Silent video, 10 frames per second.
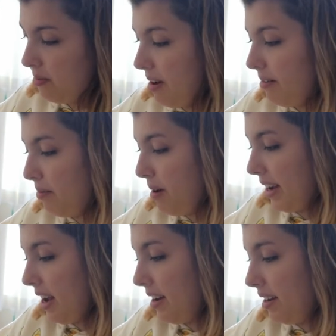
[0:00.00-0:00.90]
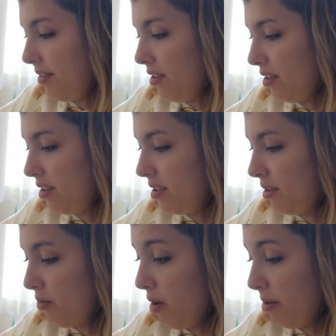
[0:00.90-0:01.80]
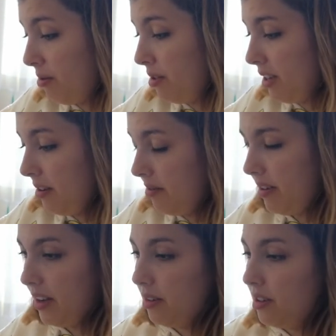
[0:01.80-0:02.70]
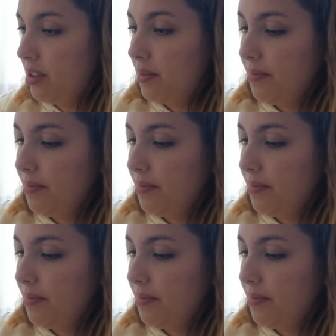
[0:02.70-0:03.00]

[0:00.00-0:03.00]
where candy floss grows in fields.